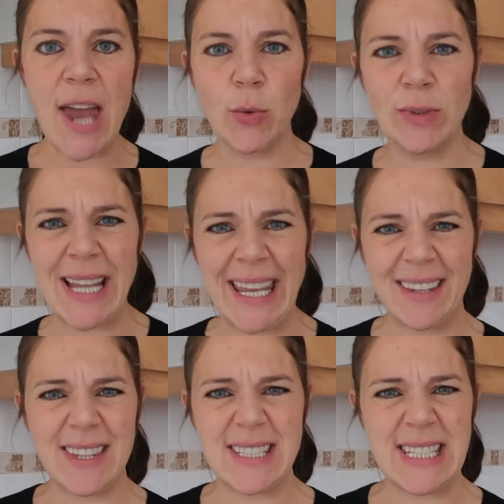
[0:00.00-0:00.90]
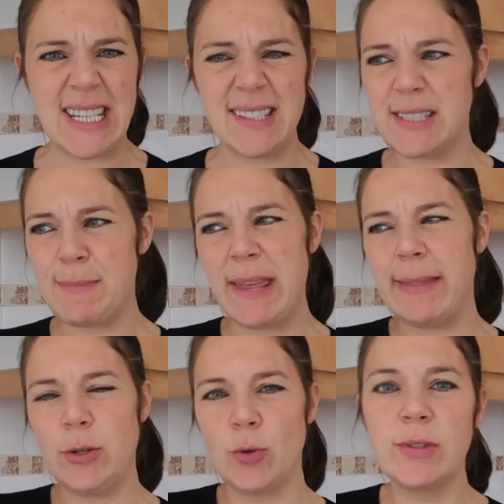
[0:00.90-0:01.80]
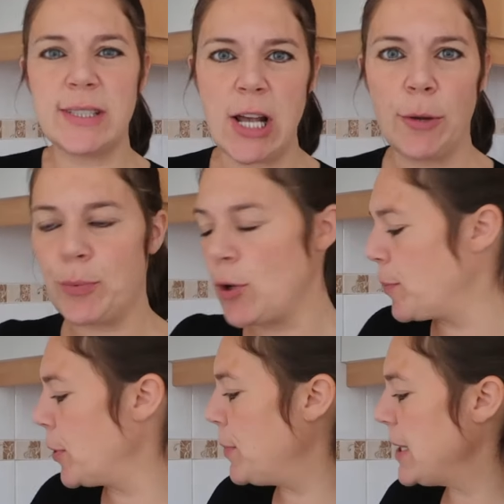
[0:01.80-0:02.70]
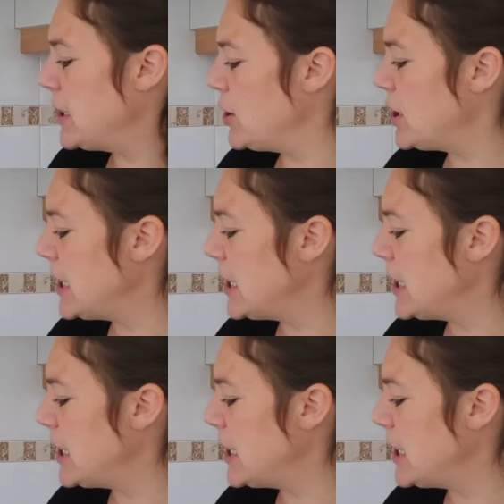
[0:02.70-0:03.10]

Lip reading: I don't like the tea in Spain. They don't sell proper British